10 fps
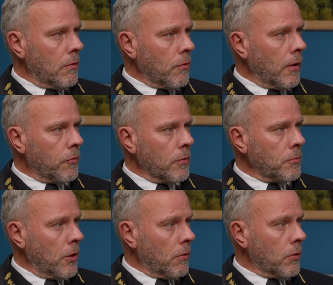threat from
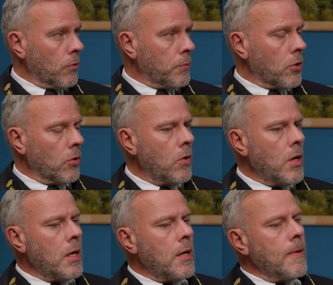terror groups. So
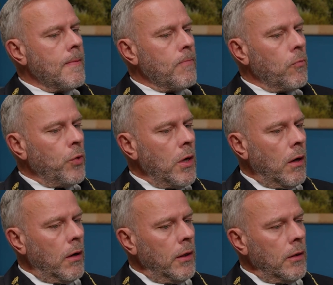we
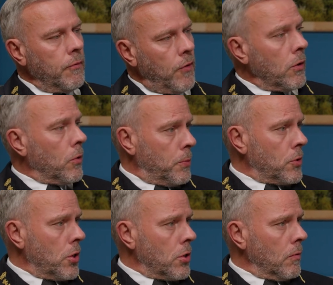are in a very good
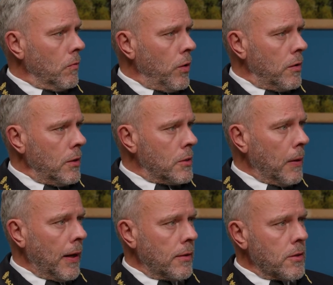position with these
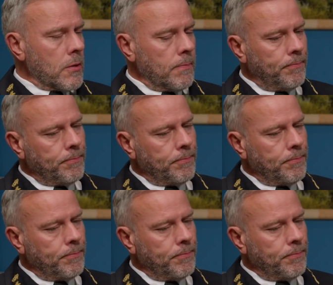plans.